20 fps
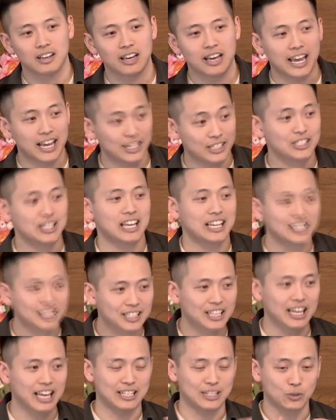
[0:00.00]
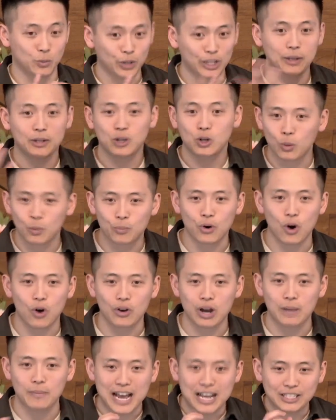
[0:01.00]
it's a really cool
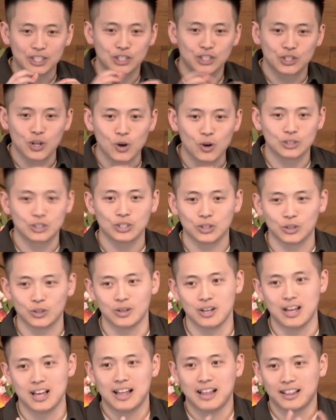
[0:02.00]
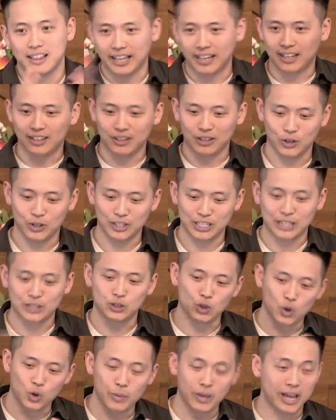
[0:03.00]
program that actually shows you, like, you can like
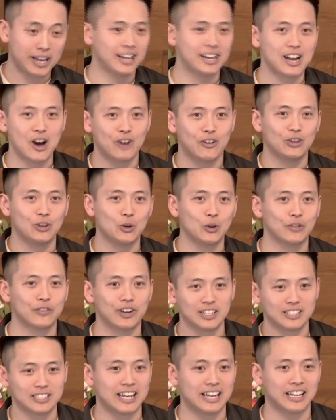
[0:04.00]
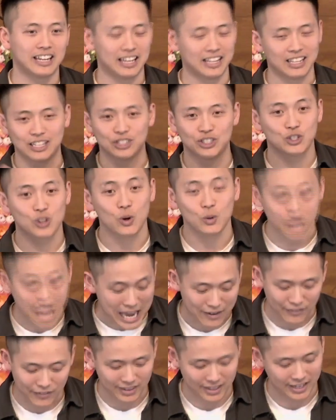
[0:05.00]
zoom in and out of the universe, and it shows
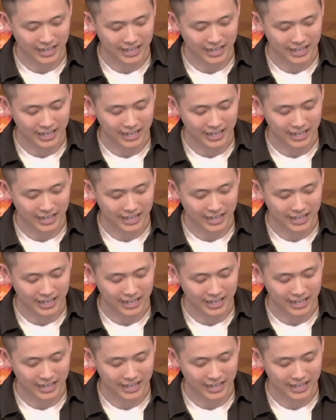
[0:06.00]
everything.